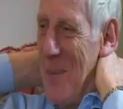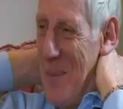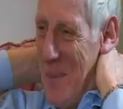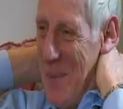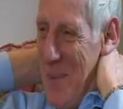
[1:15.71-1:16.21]

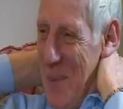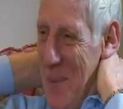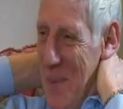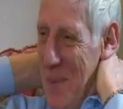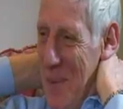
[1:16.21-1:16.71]
different
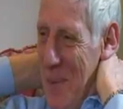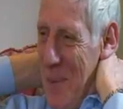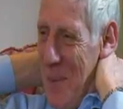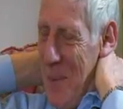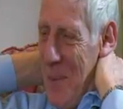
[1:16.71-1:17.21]
phenomena
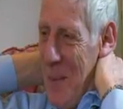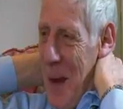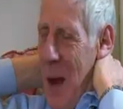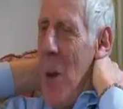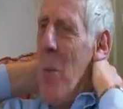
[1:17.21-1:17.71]

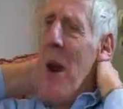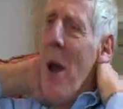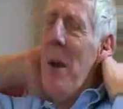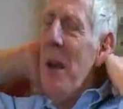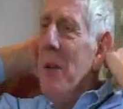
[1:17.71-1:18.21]
from case to
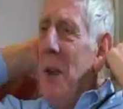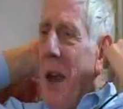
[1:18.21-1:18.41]
case.